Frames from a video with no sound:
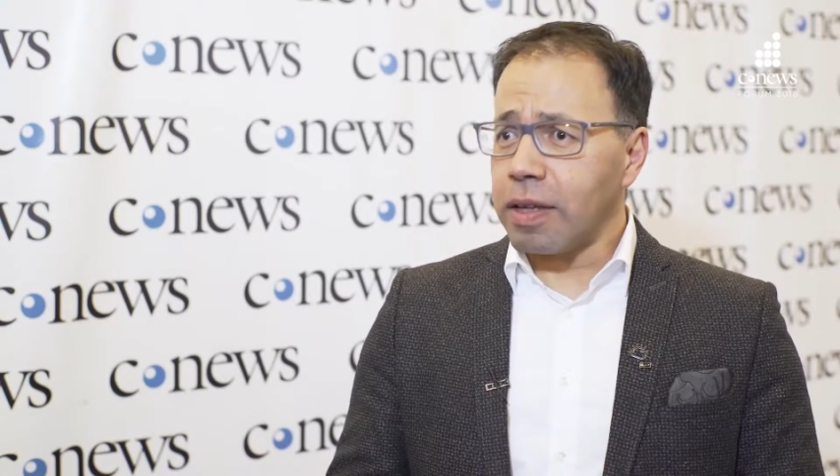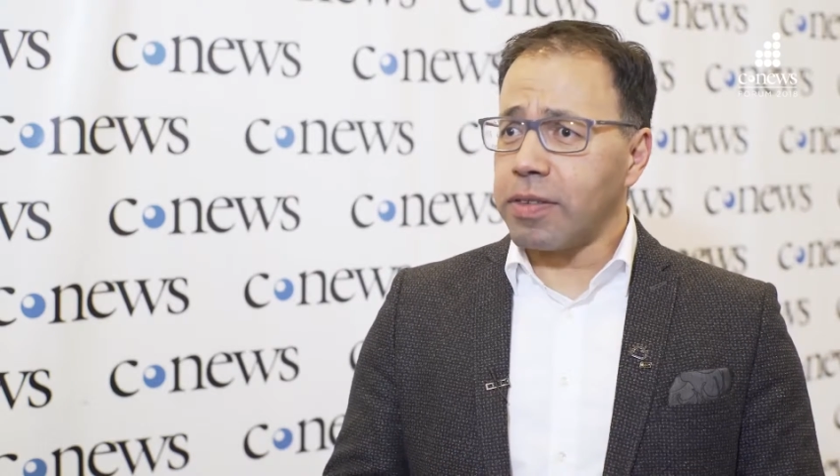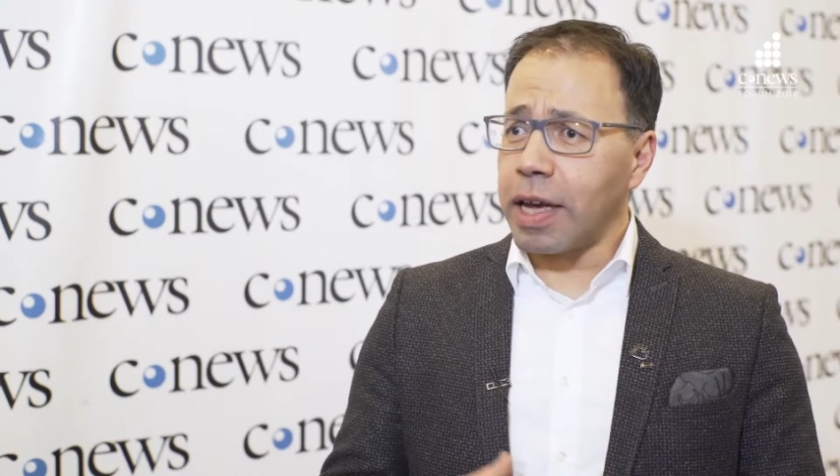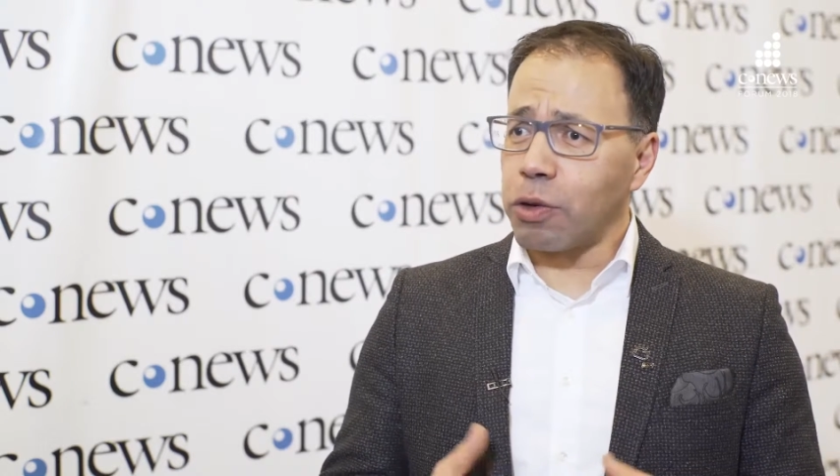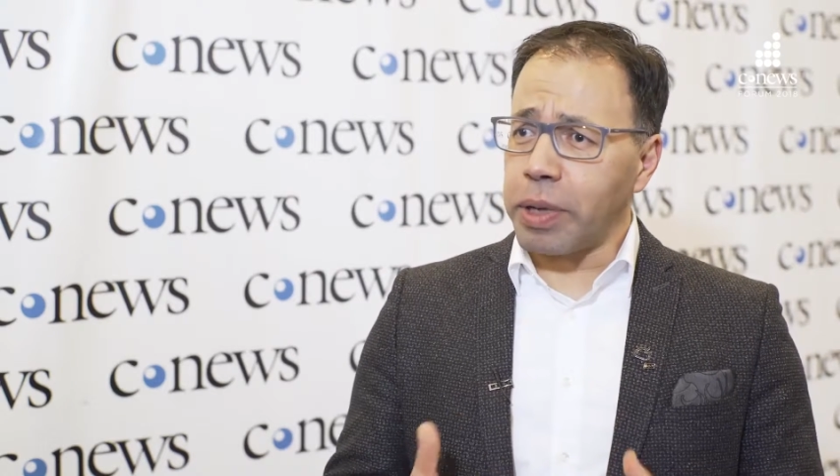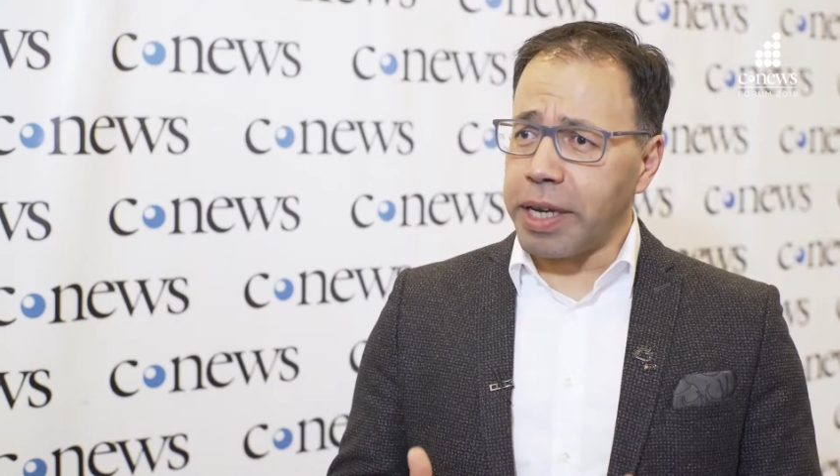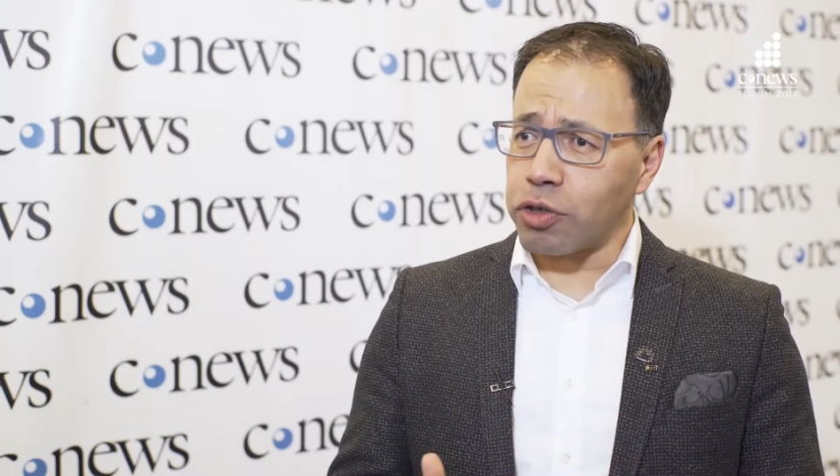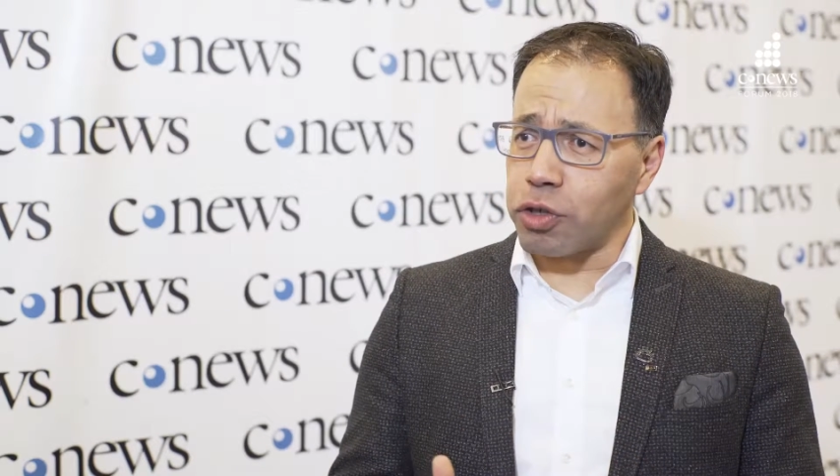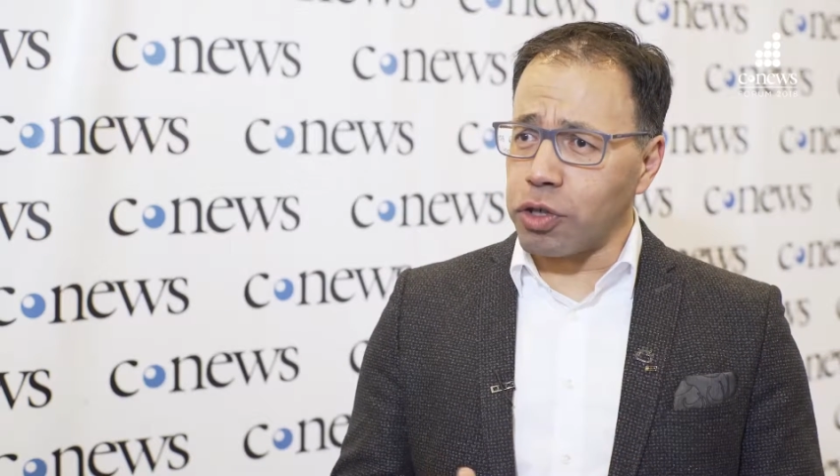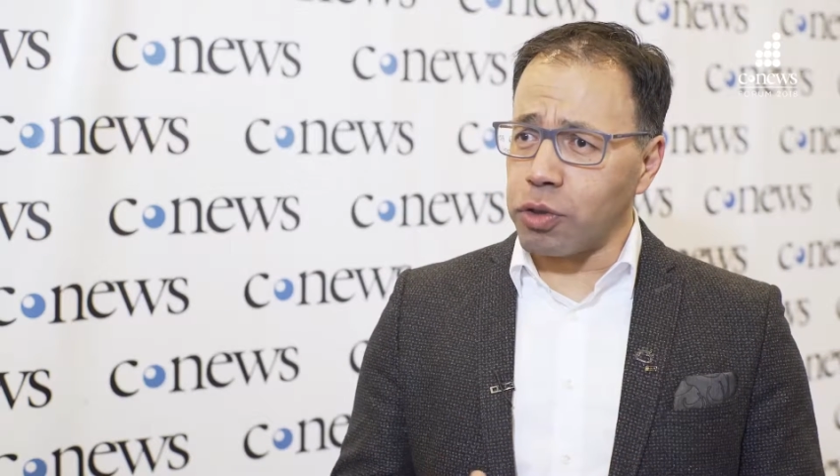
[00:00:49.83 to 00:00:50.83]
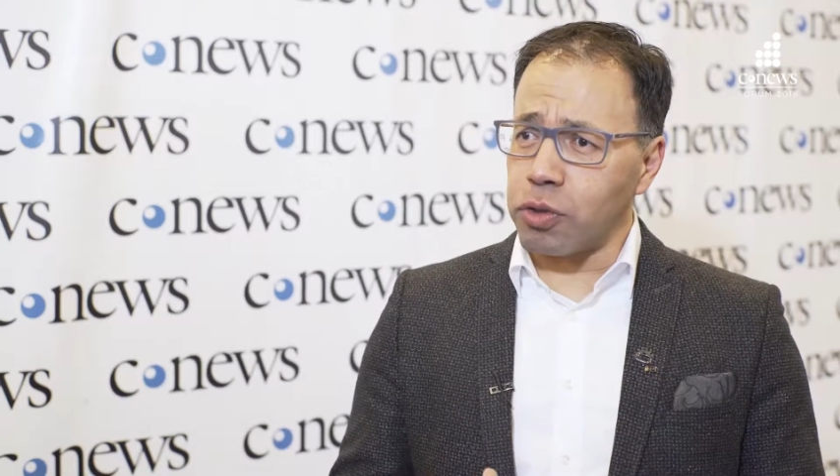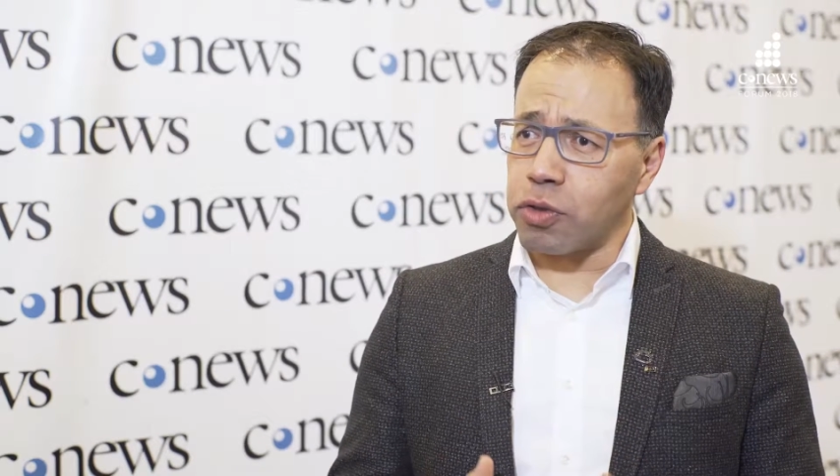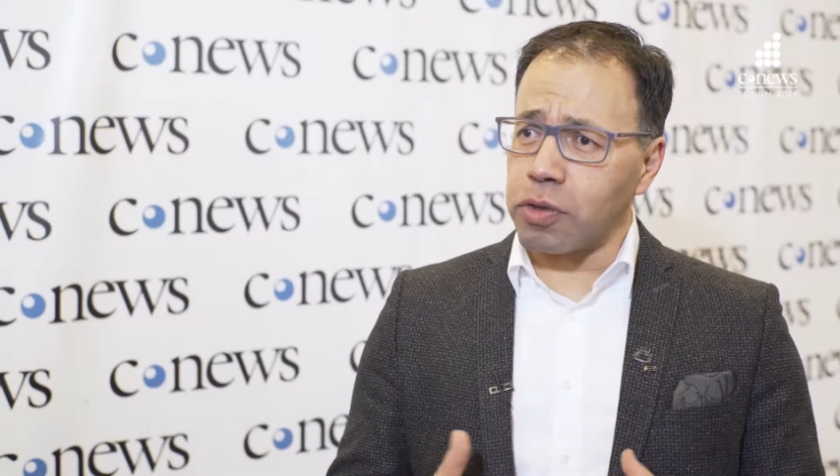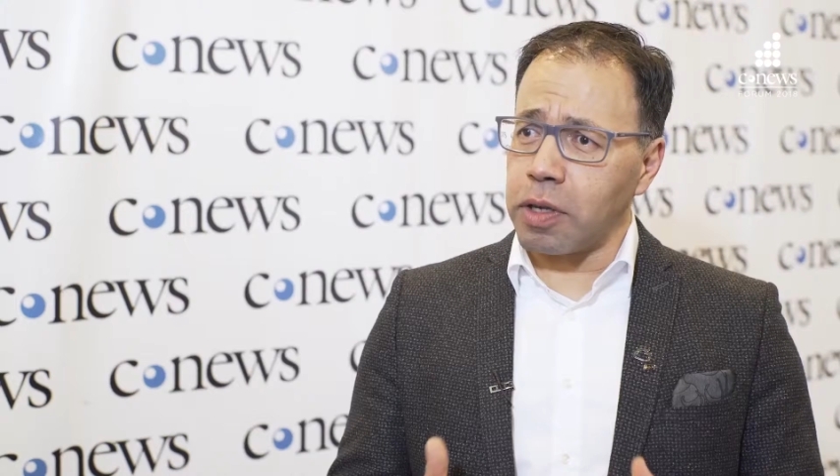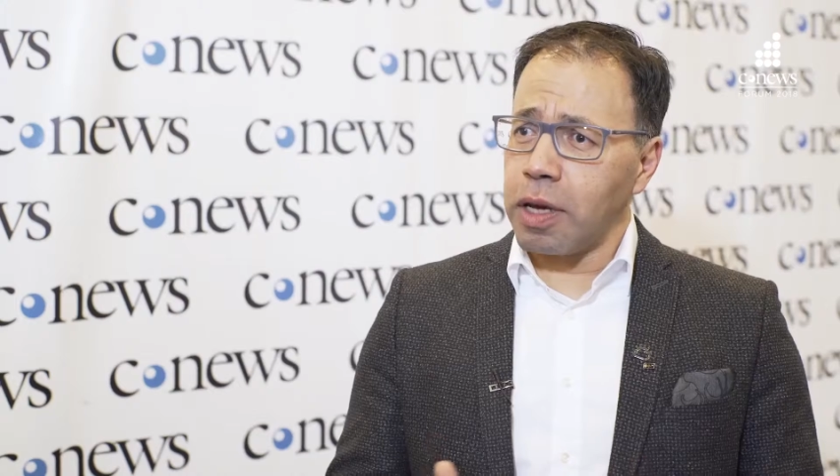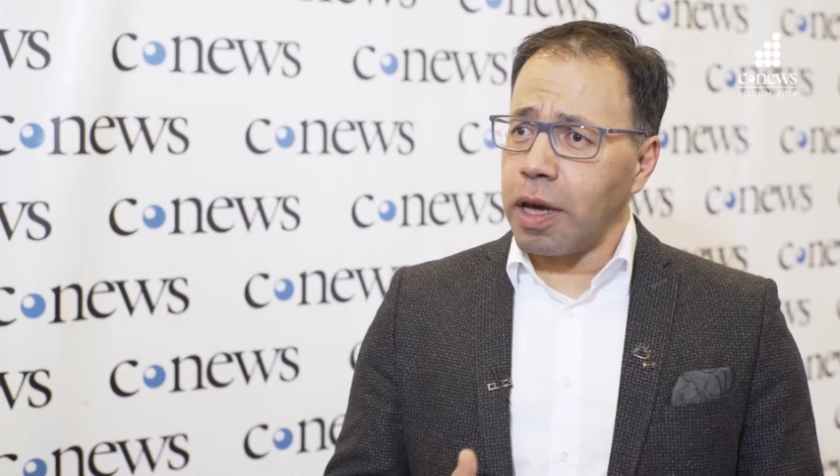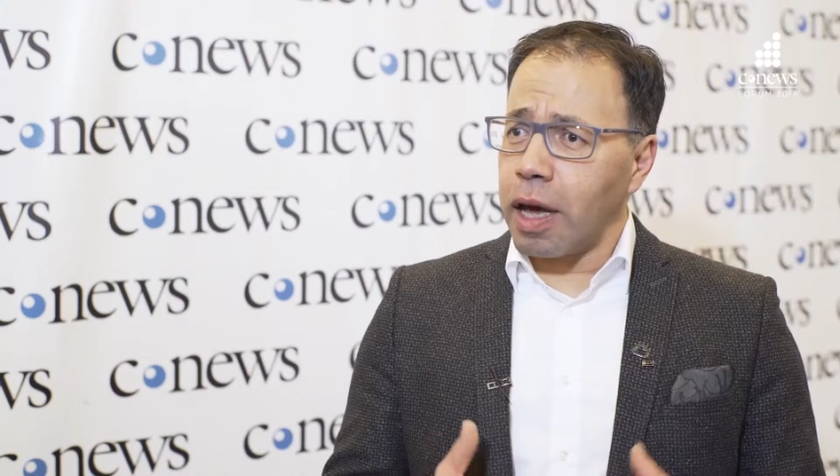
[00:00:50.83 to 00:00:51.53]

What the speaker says: that we introduced